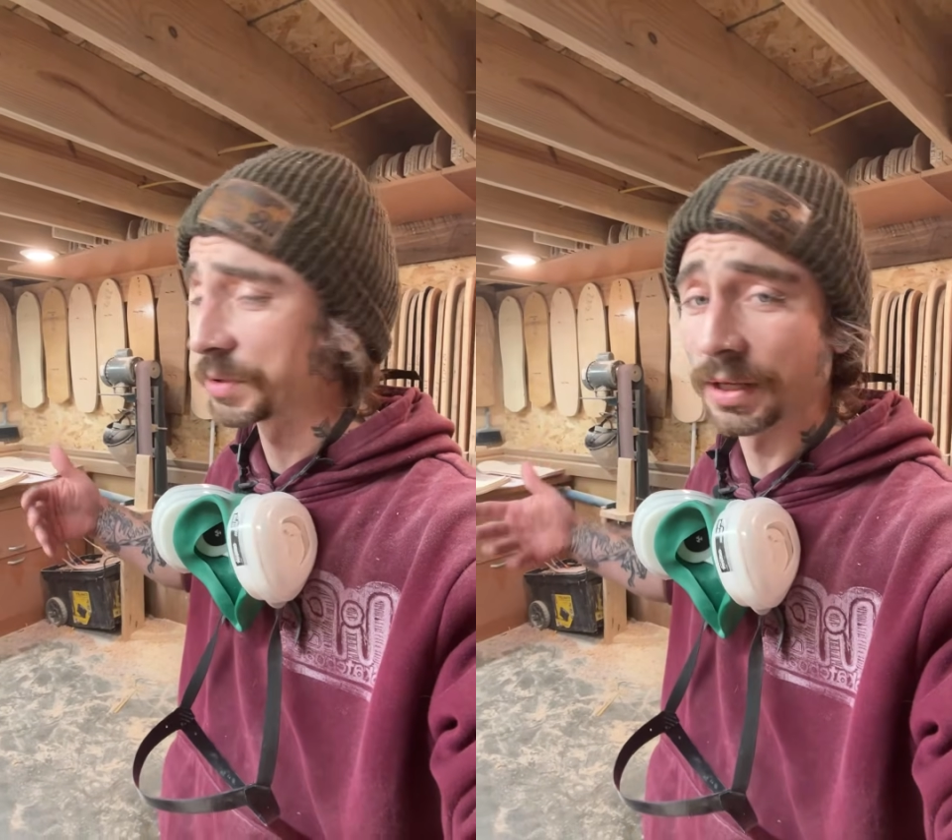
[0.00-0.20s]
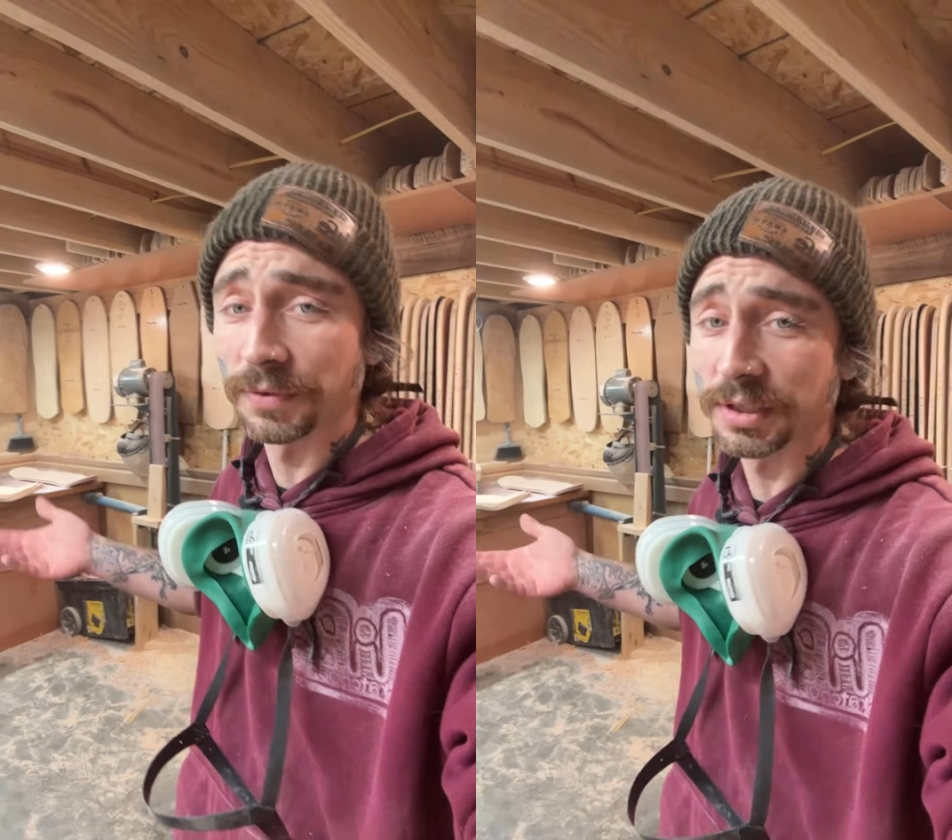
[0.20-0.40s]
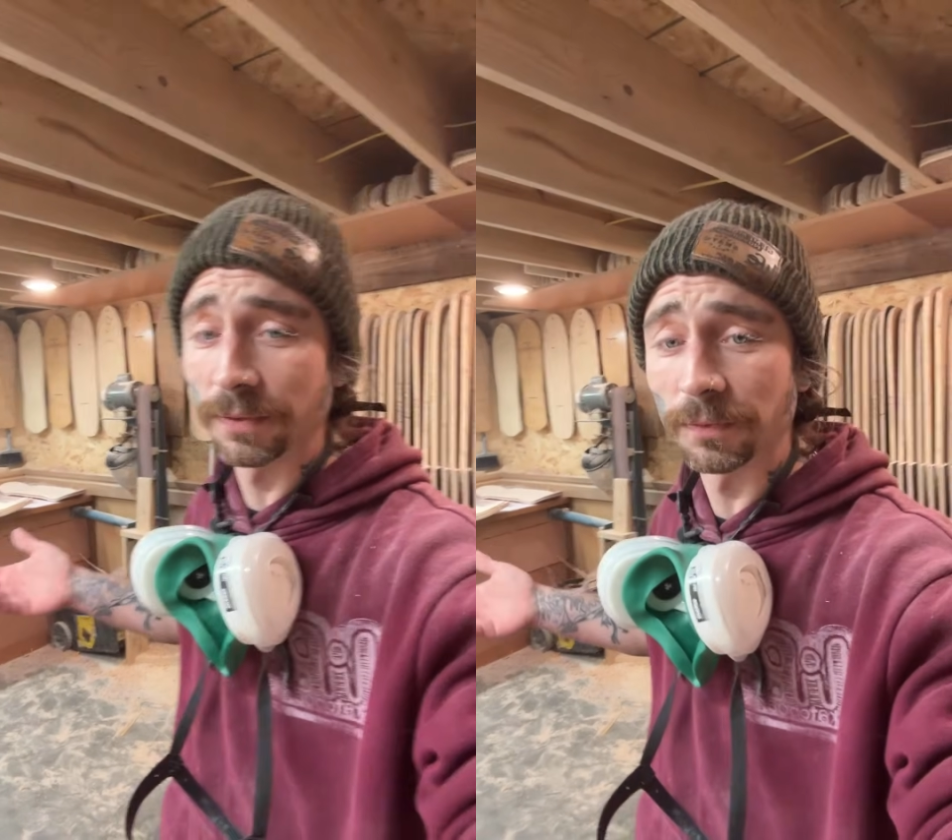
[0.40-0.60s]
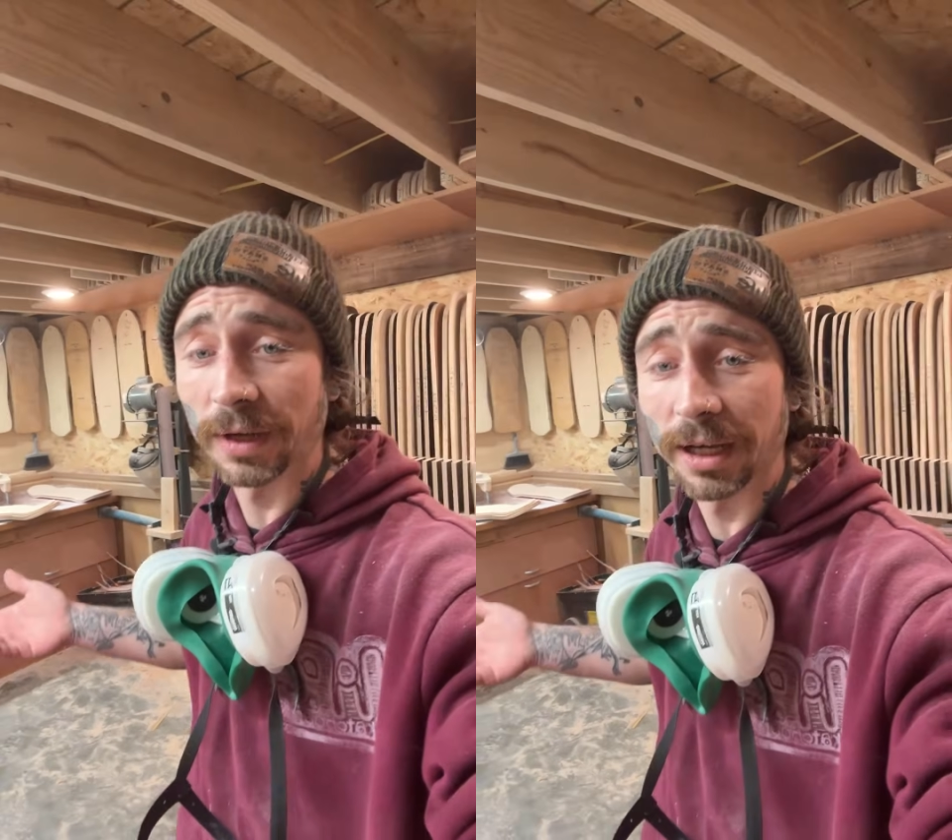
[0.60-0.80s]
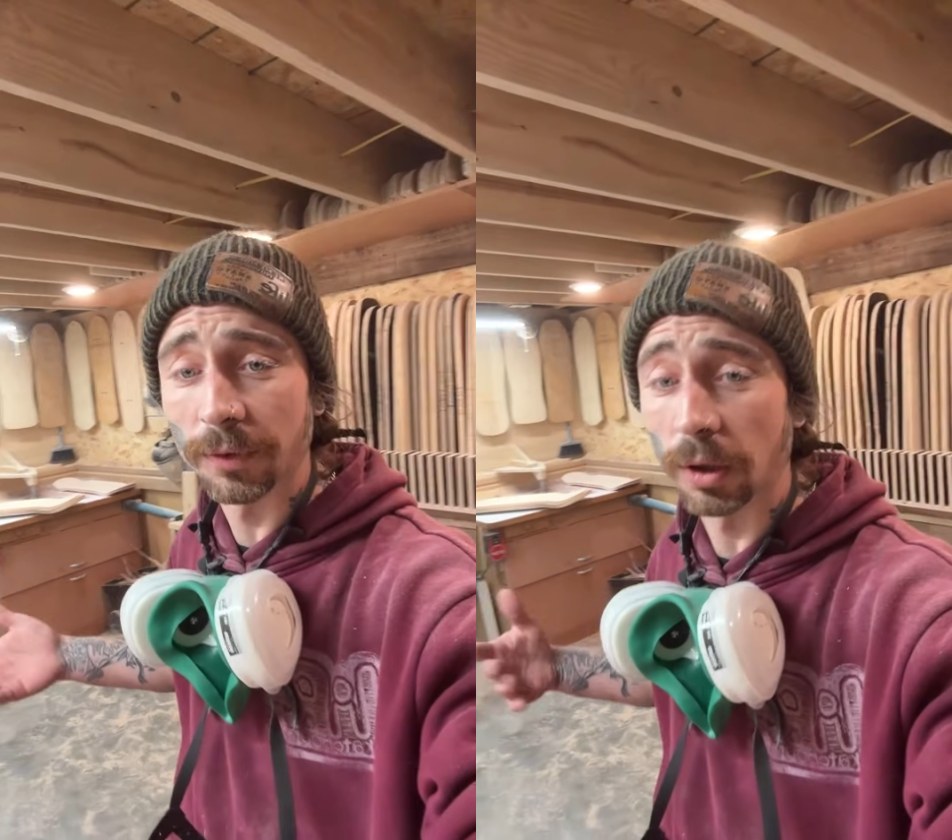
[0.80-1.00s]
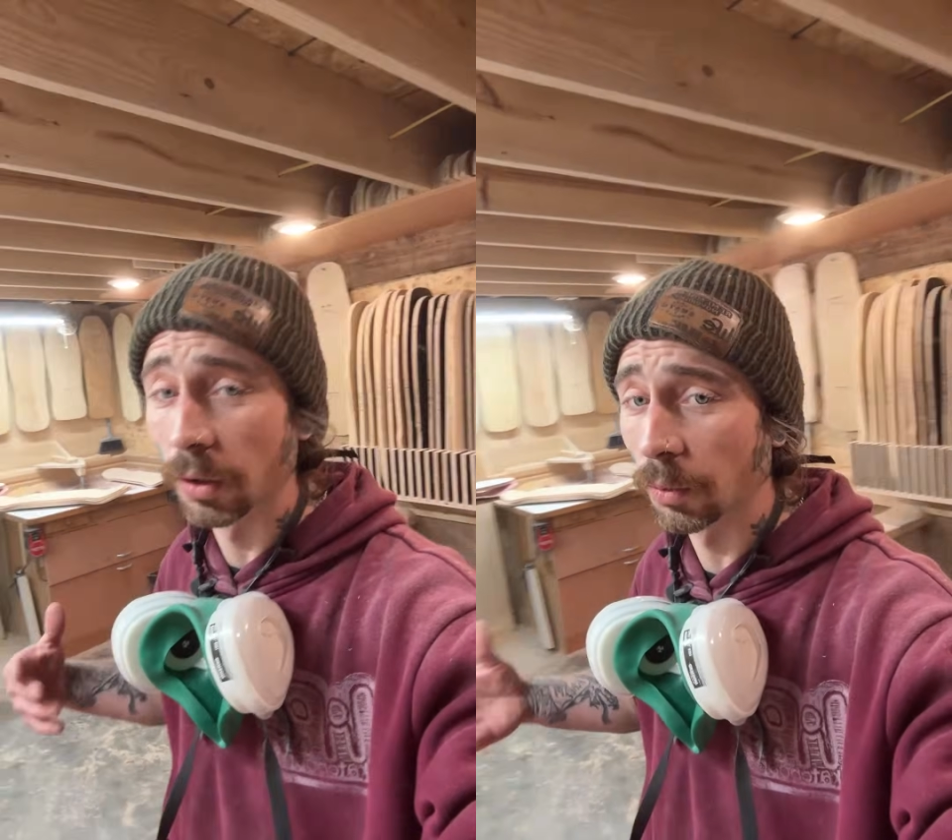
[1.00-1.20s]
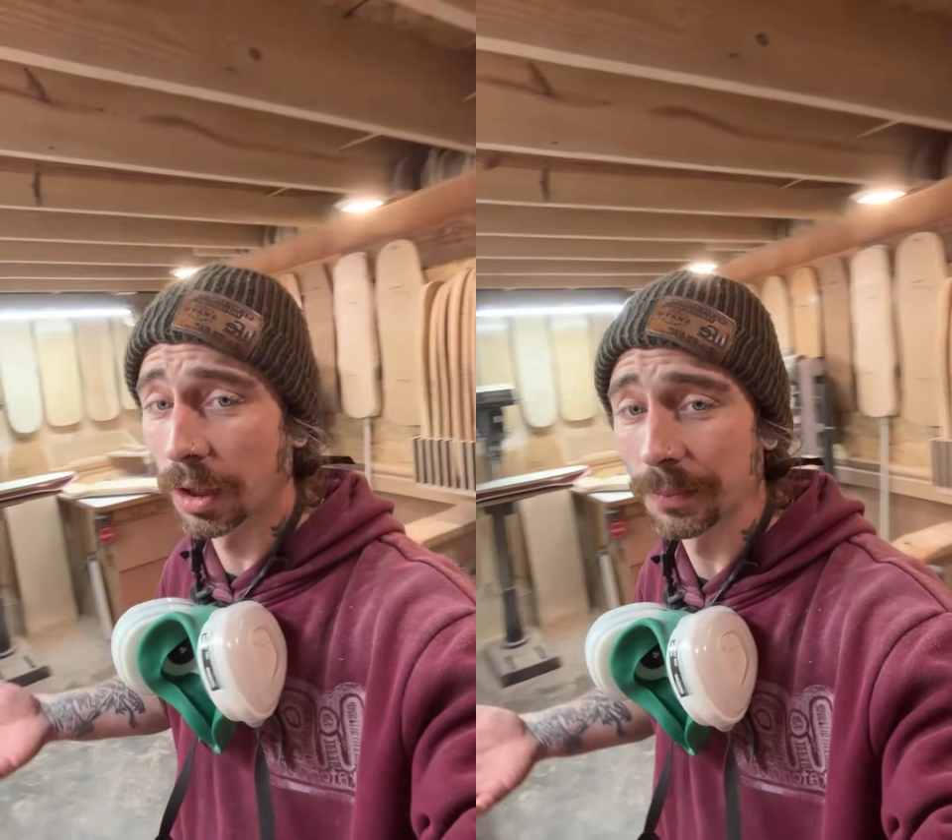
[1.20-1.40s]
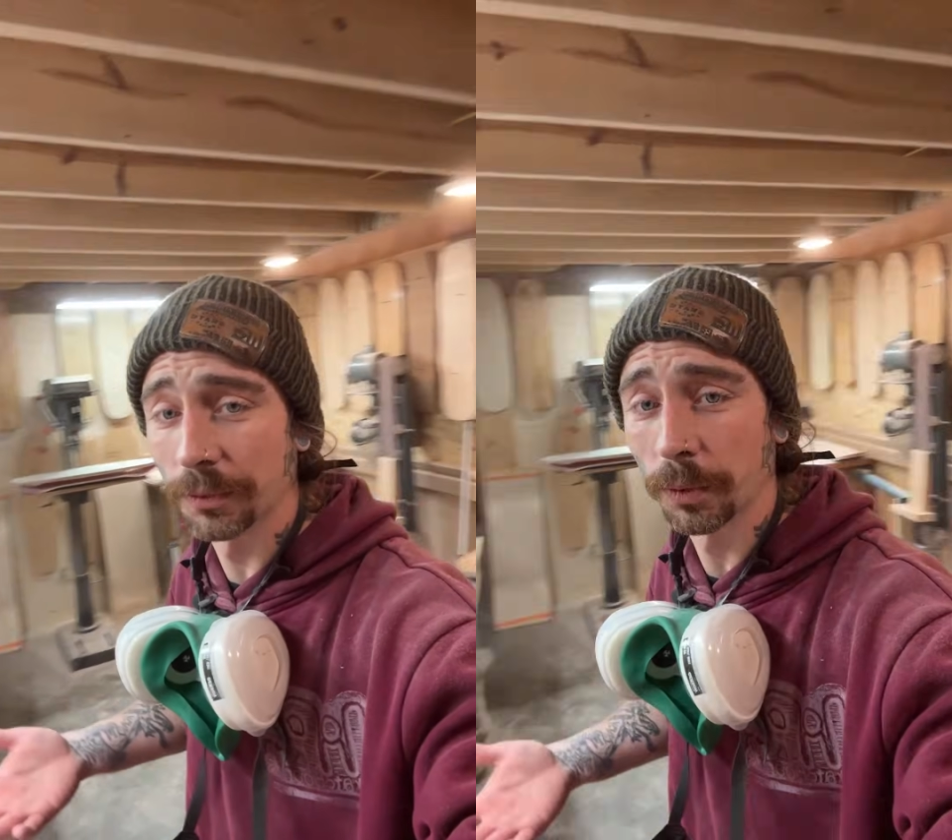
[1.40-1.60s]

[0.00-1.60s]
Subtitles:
775 all the way up to